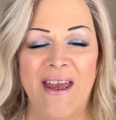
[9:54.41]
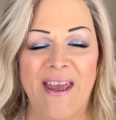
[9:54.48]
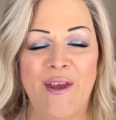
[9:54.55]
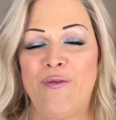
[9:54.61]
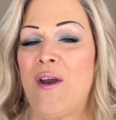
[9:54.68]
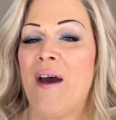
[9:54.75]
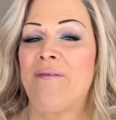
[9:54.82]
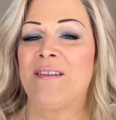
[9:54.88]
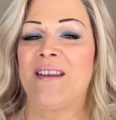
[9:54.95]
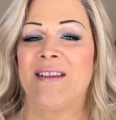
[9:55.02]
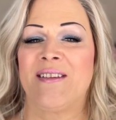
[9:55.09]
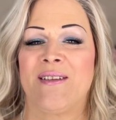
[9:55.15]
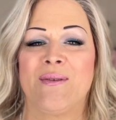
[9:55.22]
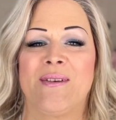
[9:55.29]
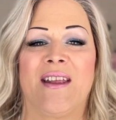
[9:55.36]
If you haven't
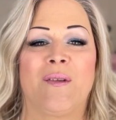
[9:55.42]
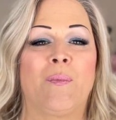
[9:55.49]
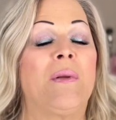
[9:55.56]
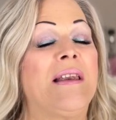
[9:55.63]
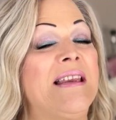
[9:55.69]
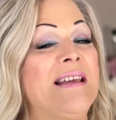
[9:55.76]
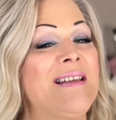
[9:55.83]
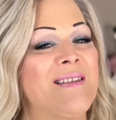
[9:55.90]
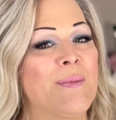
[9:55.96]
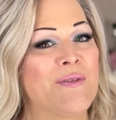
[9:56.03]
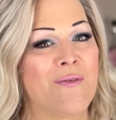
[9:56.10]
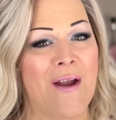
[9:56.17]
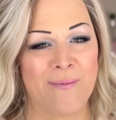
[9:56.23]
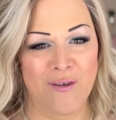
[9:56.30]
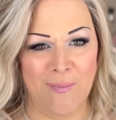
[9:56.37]
done so yet, please
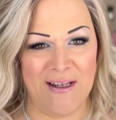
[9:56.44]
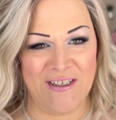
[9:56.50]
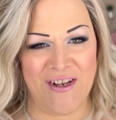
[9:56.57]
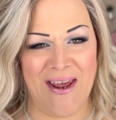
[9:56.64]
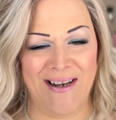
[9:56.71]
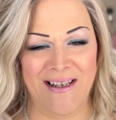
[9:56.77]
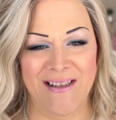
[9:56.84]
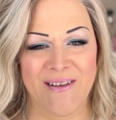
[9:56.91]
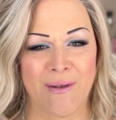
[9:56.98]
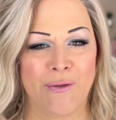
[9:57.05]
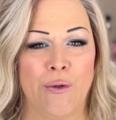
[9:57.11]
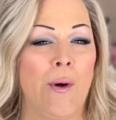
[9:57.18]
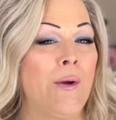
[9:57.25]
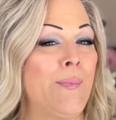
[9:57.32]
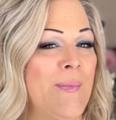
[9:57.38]
subscribe to my channel so
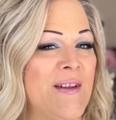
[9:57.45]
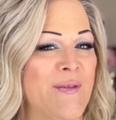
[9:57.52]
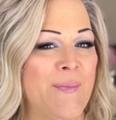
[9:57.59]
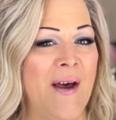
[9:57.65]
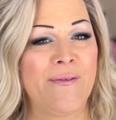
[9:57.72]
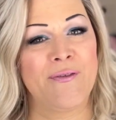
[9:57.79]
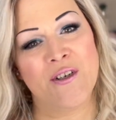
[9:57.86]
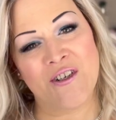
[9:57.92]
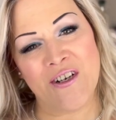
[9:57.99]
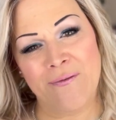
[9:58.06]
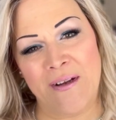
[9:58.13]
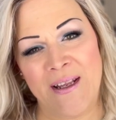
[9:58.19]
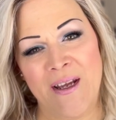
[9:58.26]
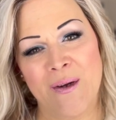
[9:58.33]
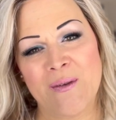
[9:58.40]
you won't miss my future
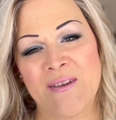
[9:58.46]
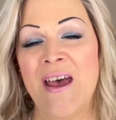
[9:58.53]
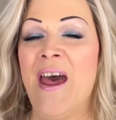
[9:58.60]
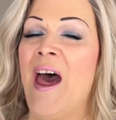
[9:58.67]
videos,